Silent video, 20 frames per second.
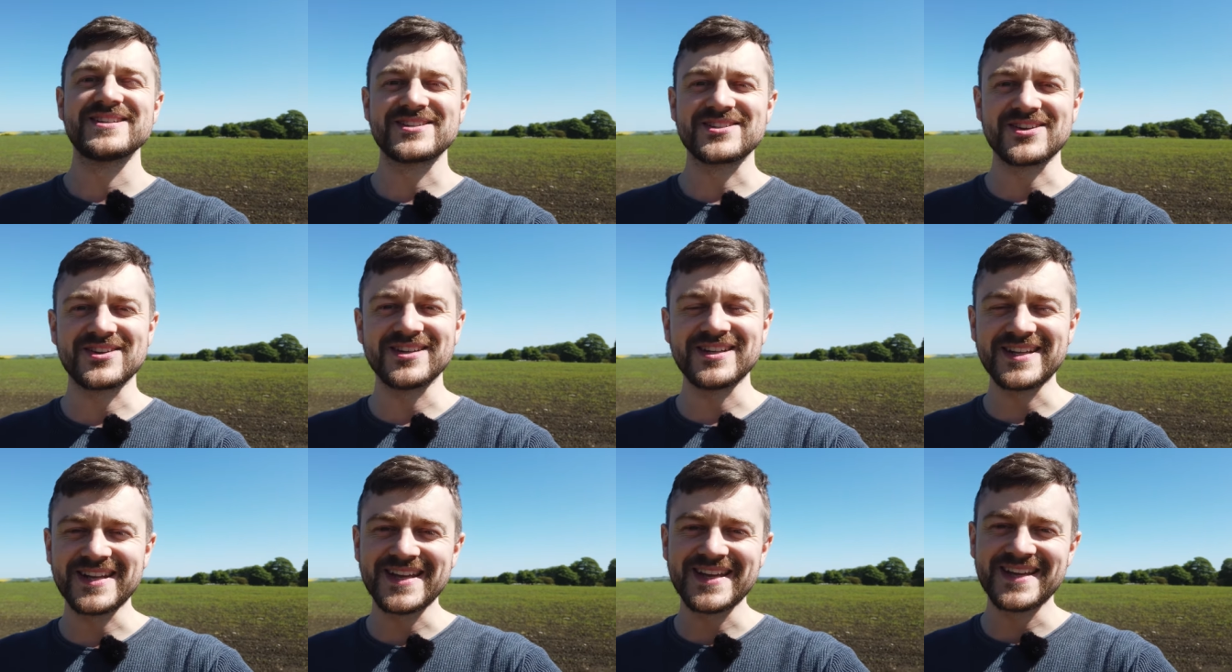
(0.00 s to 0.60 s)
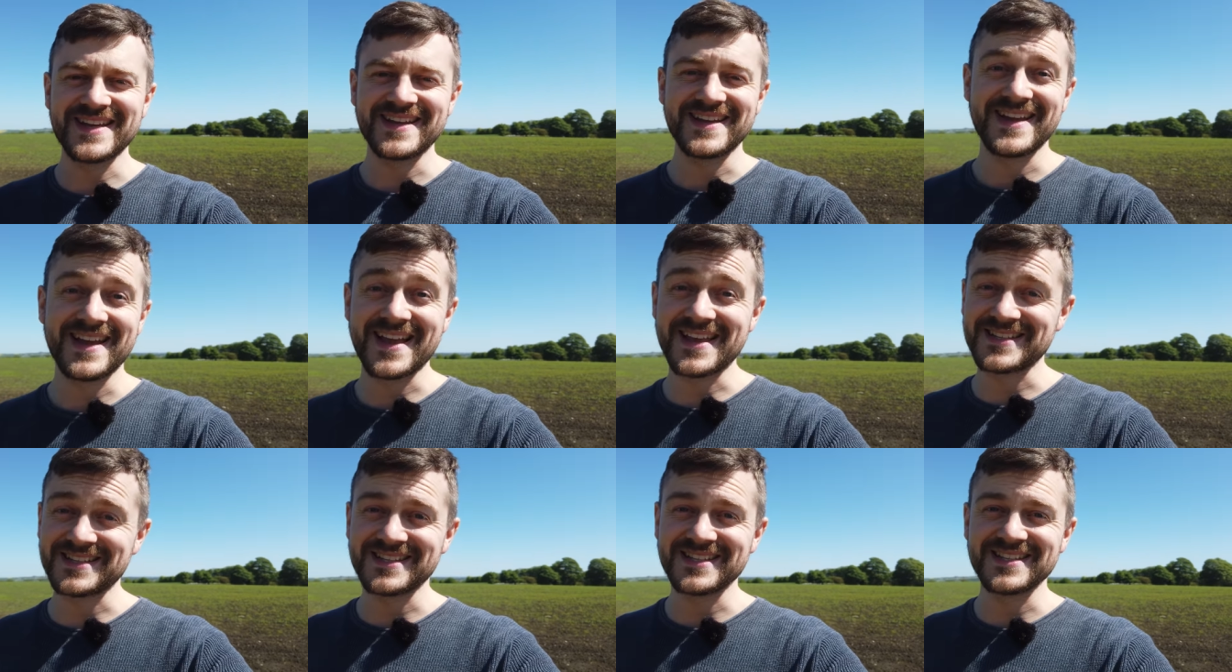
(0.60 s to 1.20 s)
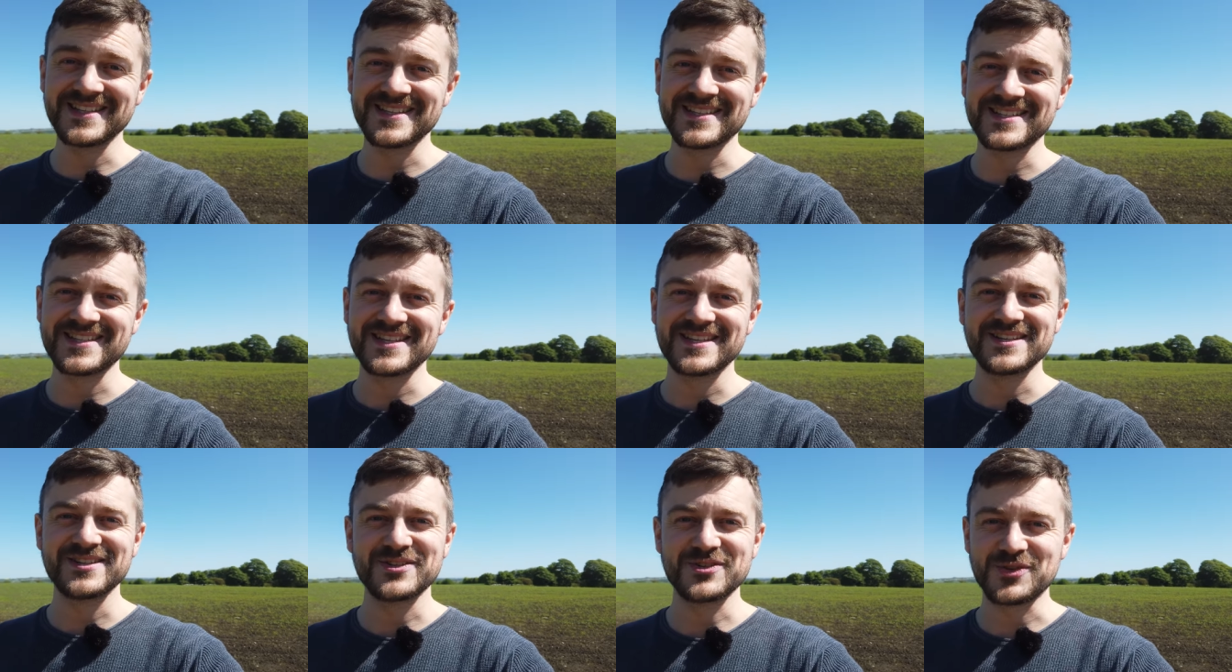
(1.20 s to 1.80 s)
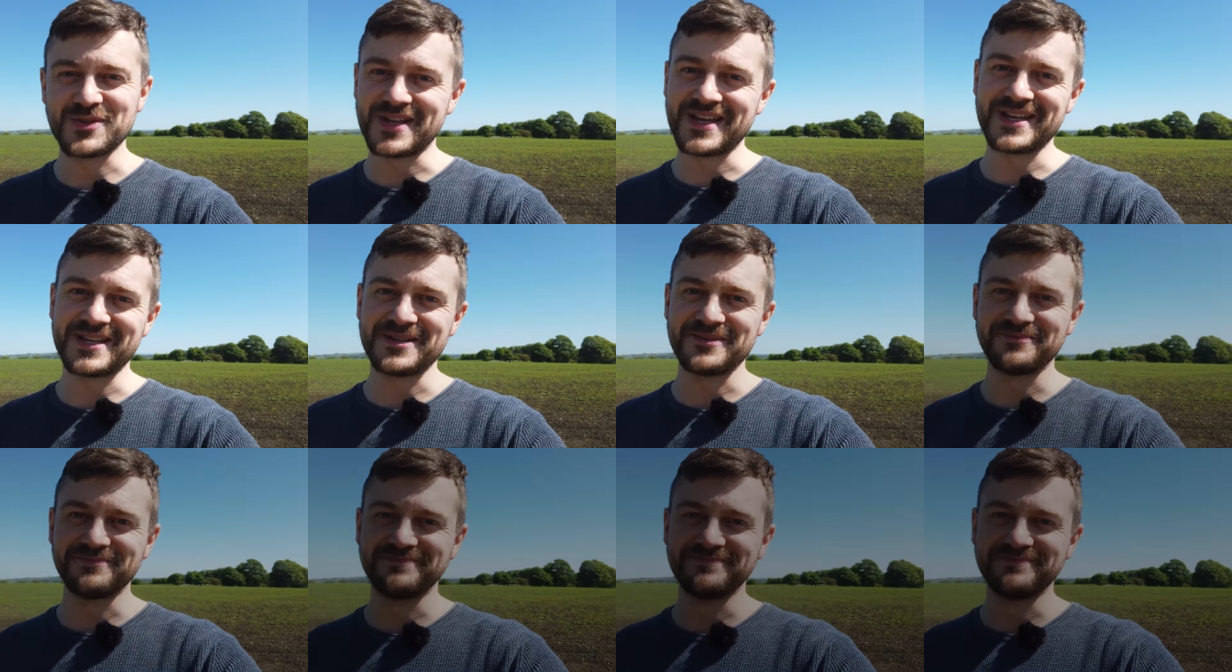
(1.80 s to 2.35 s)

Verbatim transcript: sunny day as it is today.